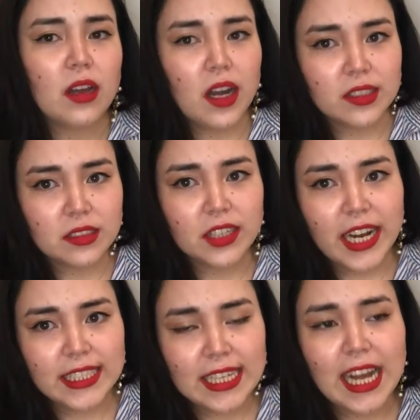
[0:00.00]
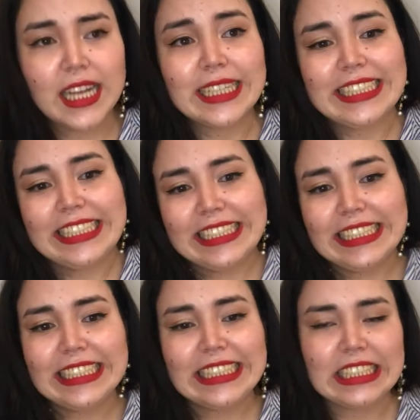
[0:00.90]
Oscar Isaac,
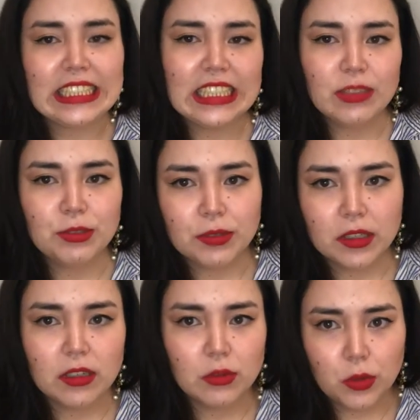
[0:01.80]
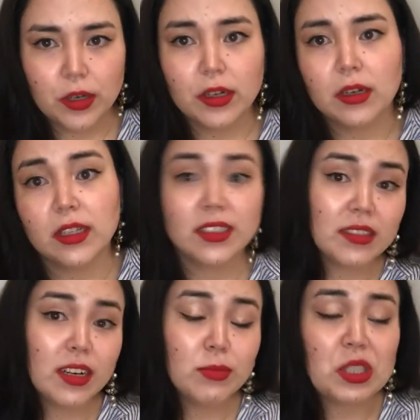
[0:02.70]
he doesn't have Twitter or
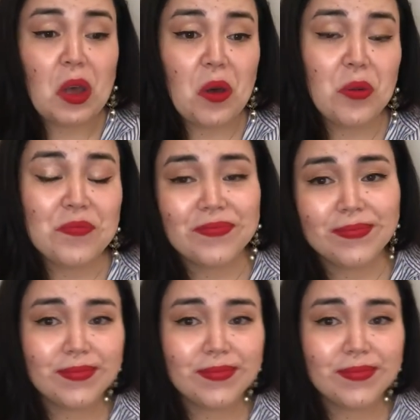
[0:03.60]
Instagram, so